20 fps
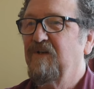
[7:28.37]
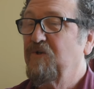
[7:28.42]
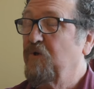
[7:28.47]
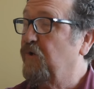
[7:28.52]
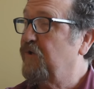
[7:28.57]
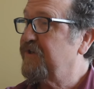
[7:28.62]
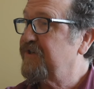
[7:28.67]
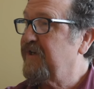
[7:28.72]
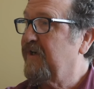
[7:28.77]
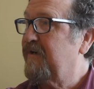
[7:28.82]

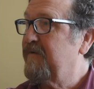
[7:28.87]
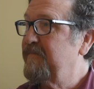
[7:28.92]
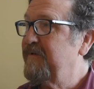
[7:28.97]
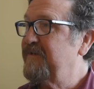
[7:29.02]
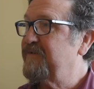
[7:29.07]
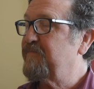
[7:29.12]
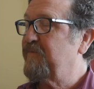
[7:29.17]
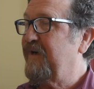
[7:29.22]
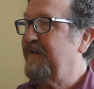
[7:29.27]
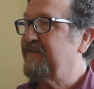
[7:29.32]
Yogācāra
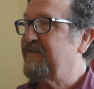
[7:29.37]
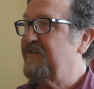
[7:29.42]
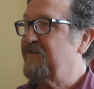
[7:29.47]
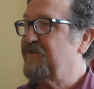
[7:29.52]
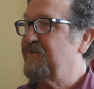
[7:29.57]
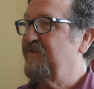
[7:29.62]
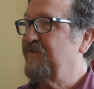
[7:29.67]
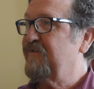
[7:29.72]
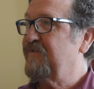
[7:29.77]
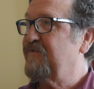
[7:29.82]
means
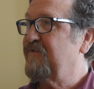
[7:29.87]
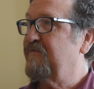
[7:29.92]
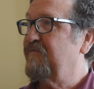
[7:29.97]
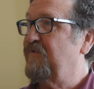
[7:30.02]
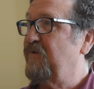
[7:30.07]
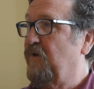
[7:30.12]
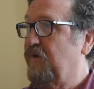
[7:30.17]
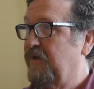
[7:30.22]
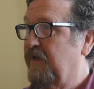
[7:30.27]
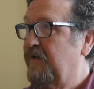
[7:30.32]
practitioners of
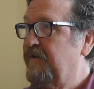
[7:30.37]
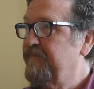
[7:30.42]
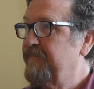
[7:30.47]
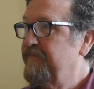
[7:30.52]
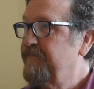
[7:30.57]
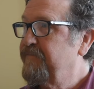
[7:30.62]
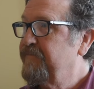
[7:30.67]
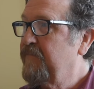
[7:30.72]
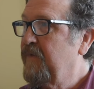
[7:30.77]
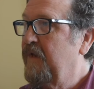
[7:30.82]
yoga,
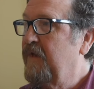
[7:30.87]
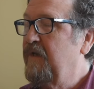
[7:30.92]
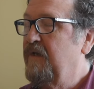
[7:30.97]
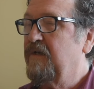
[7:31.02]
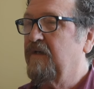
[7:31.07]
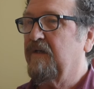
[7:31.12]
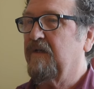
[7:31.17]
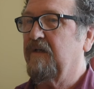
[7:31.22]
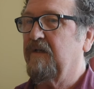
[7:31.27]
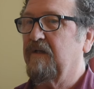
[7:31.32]

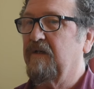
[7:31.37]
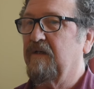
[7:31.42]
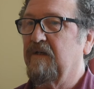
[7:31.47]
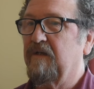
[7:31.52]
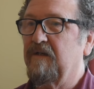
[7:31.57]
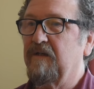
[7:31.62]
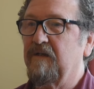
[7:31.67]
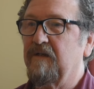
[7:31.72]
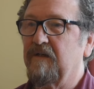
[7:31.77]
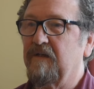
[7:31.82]

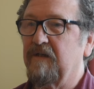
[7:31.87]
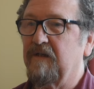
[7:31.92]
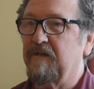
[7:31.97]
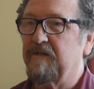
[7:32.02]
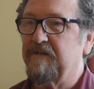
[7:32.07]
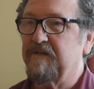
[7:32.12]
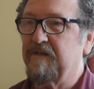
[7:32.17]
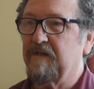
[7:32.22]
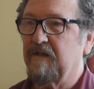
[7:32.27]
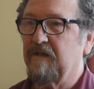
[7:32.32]
and
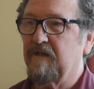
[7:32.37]
it